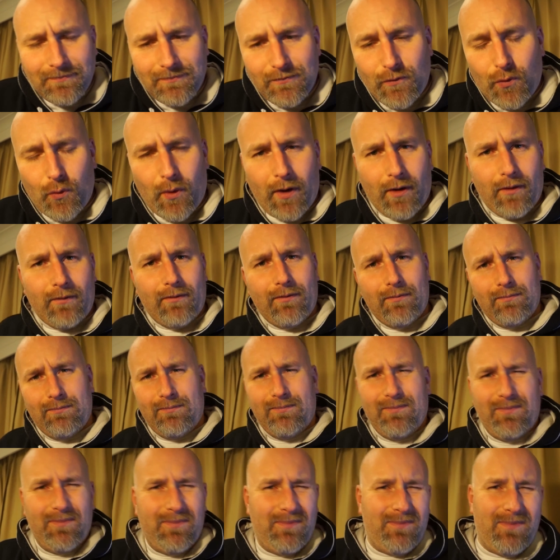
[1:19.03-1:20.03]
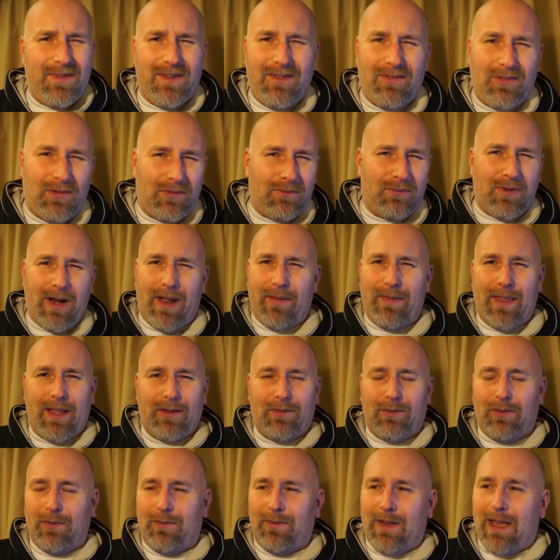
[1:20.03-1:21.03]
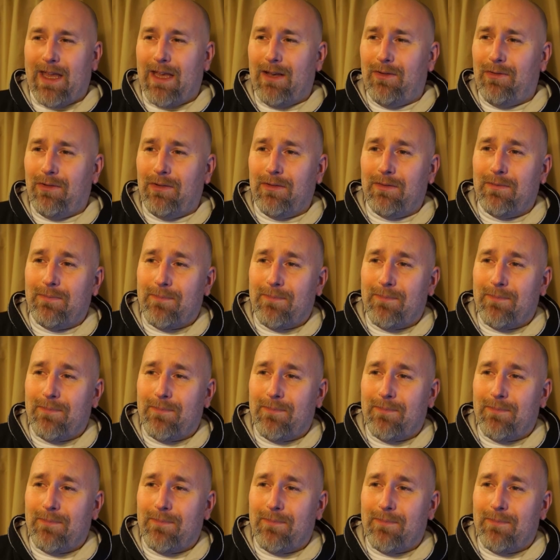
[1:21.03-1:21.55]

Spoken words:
12, so around that sort of age.